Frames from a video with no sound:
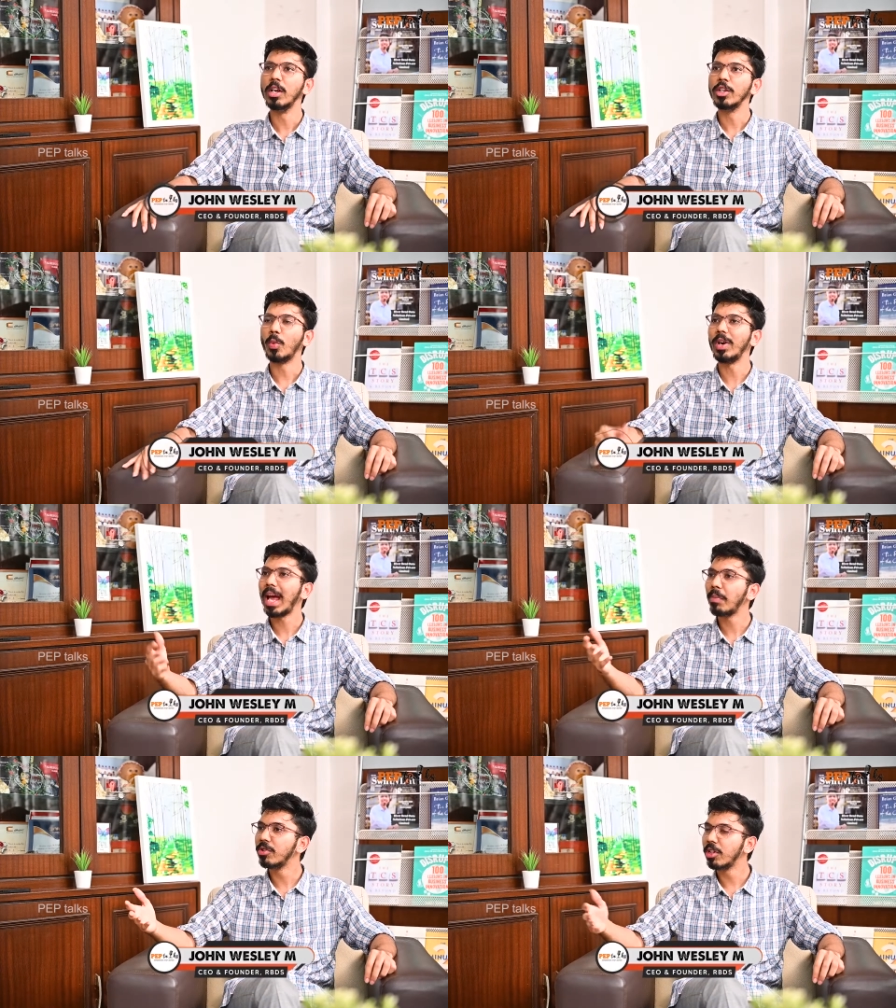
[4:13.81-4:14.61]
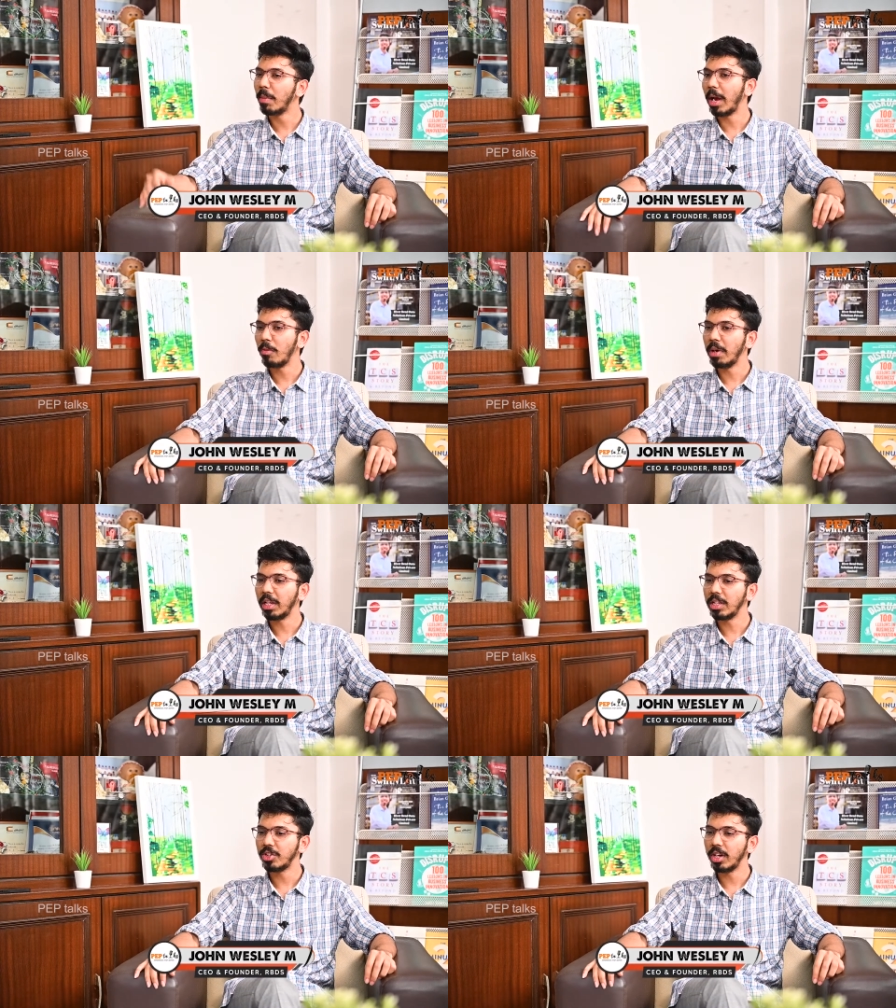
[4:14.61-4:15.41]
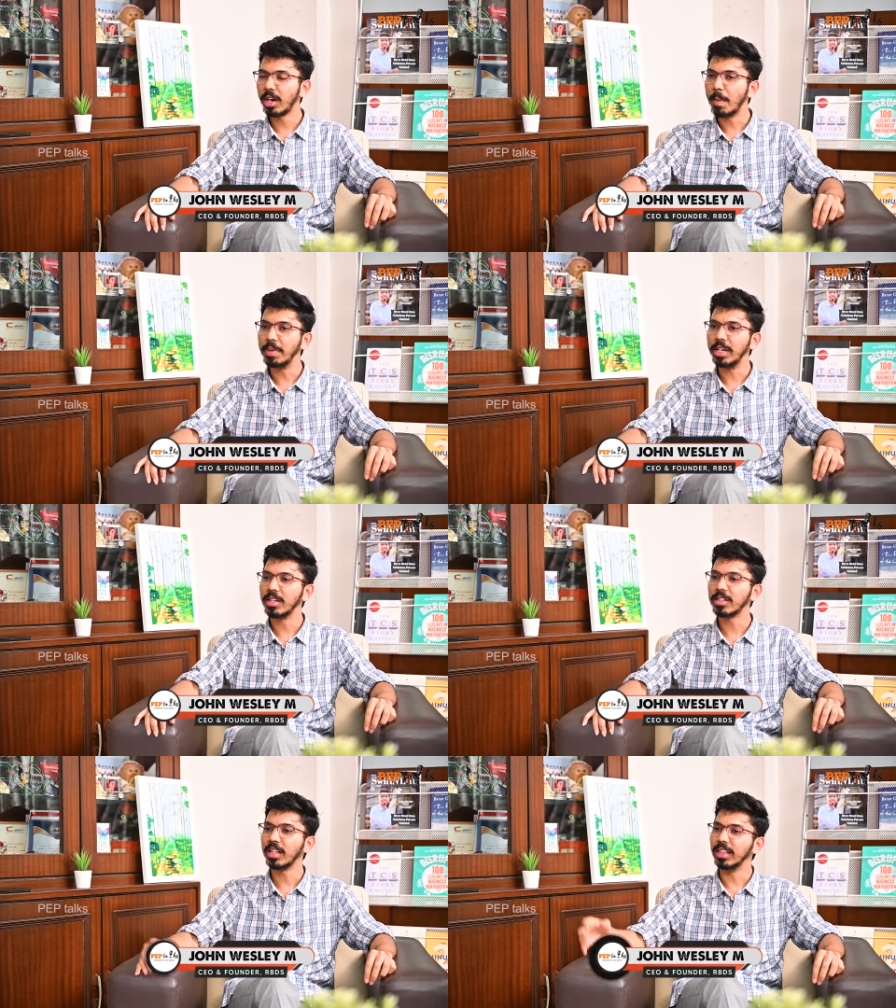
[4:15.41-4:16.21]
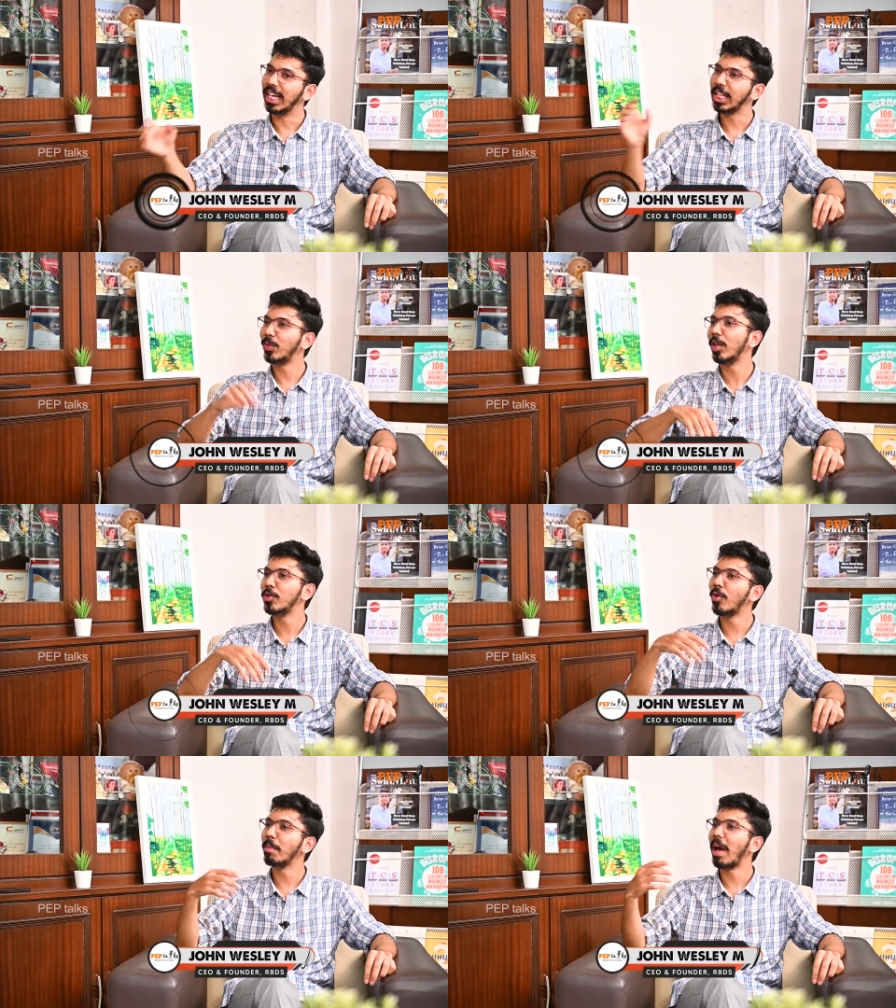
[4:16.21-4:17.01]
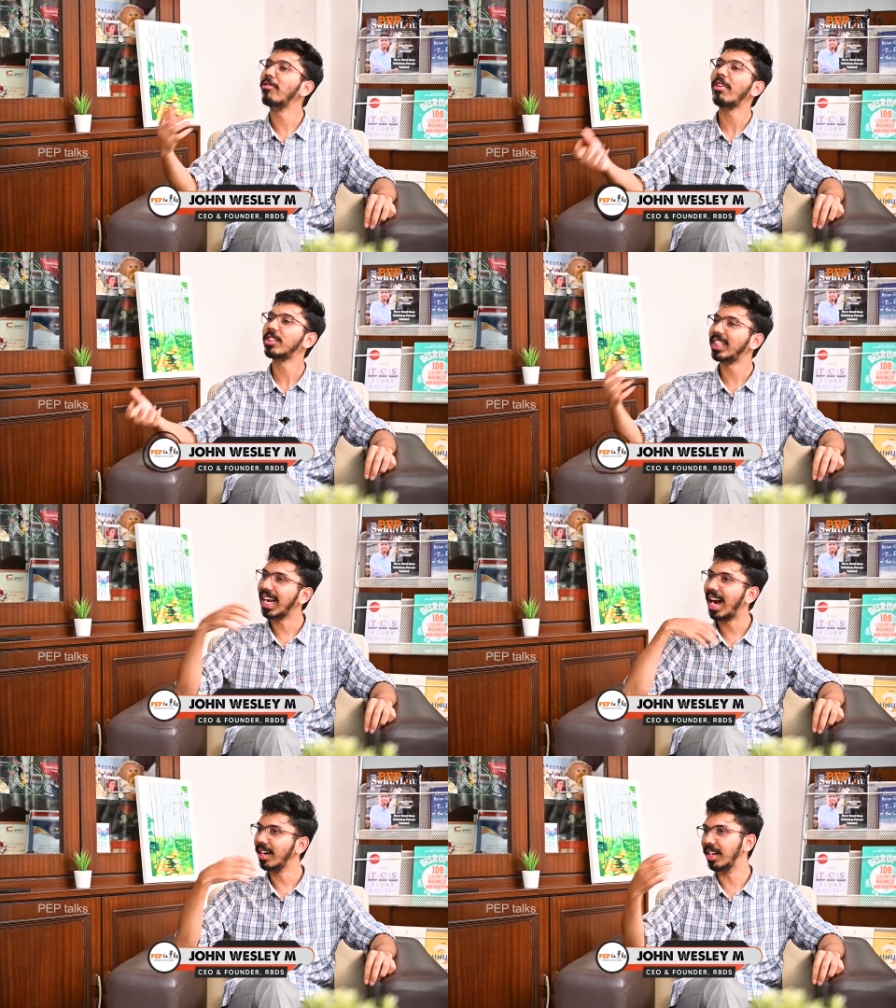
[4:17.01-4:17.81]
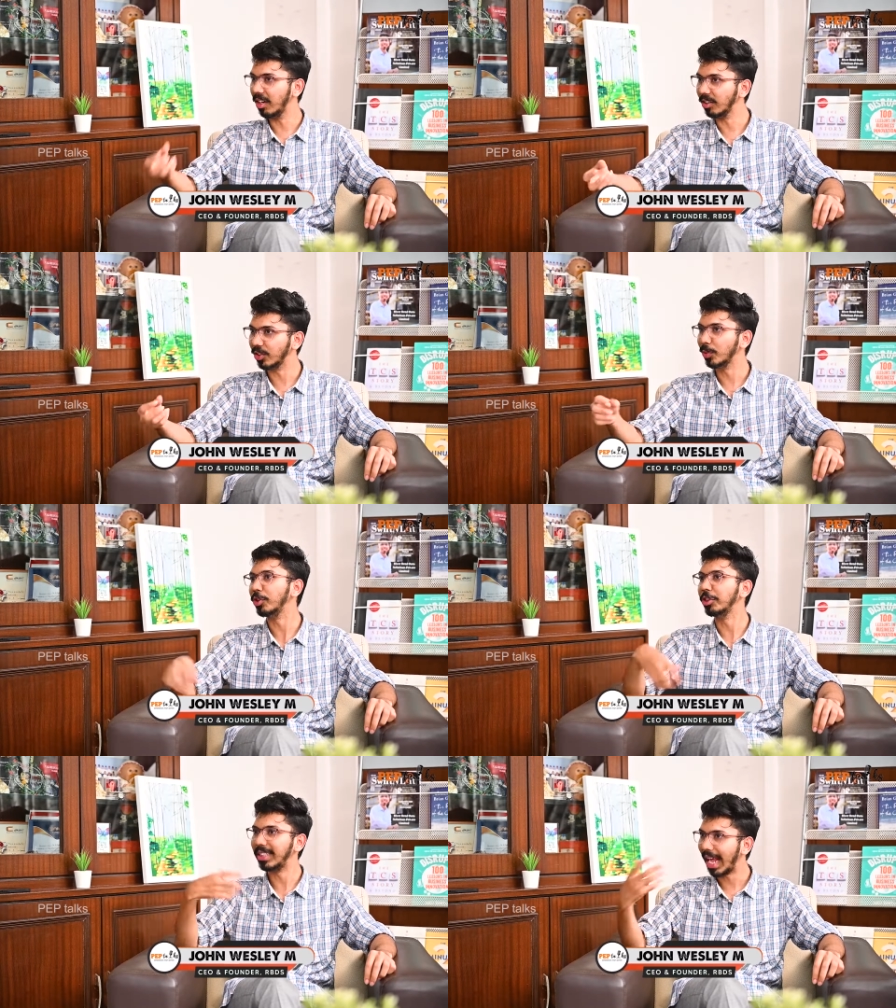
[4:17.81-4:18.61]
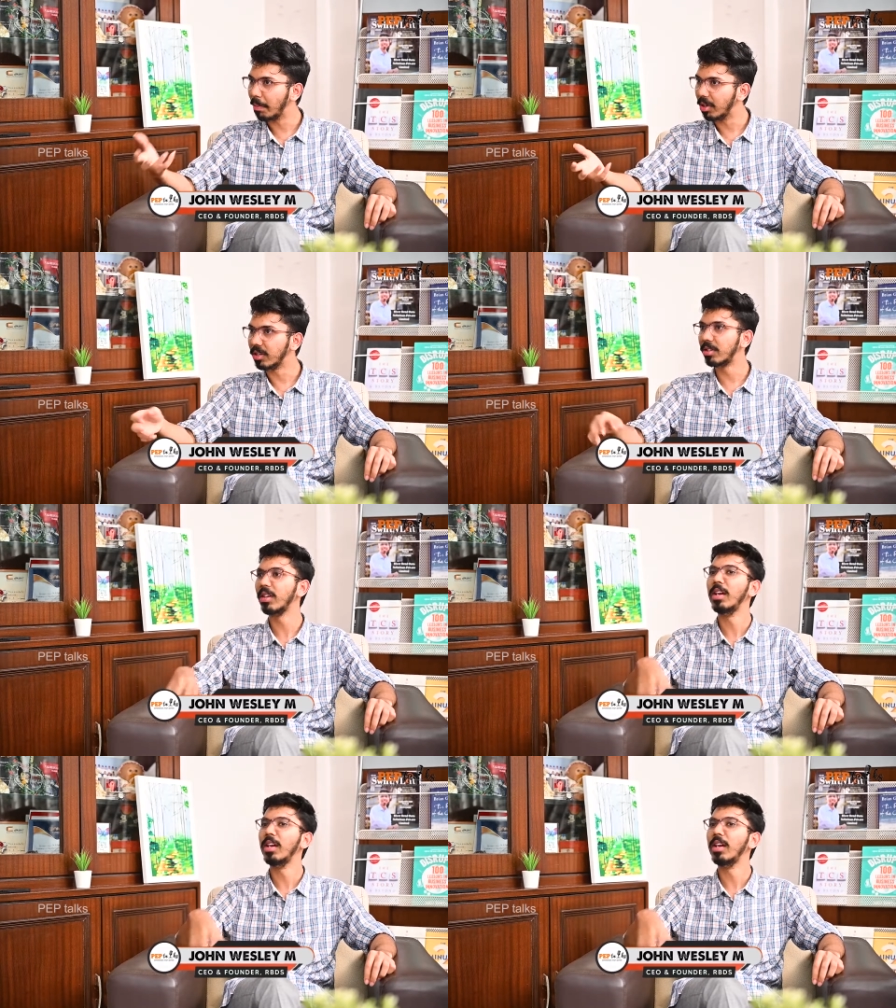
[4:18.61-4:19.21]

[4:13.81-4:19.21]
So what happens in a biomedical engineering company is, they are the ones who are manufacturing our drugs, which is tablets.